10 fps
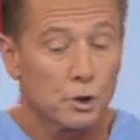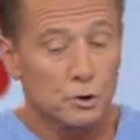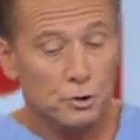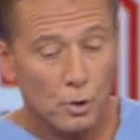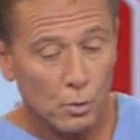
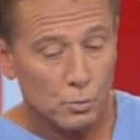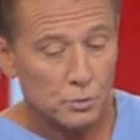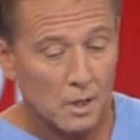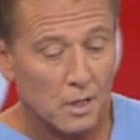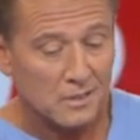
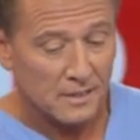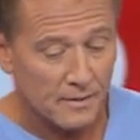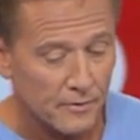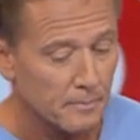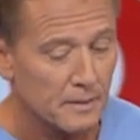Souls are
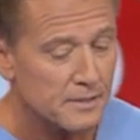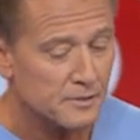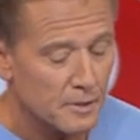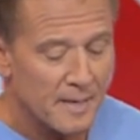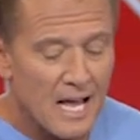delivered, but
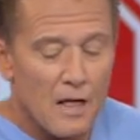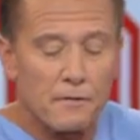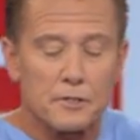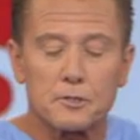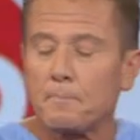listen to me,
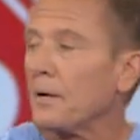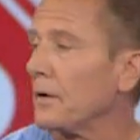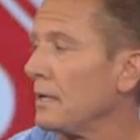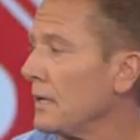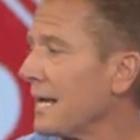the
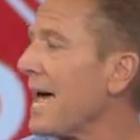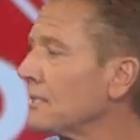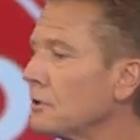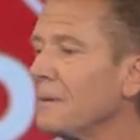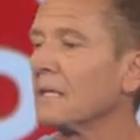spirit, it
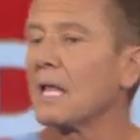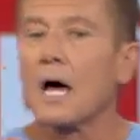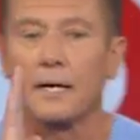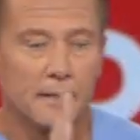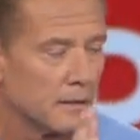has to be
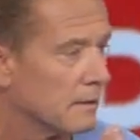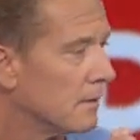aligned.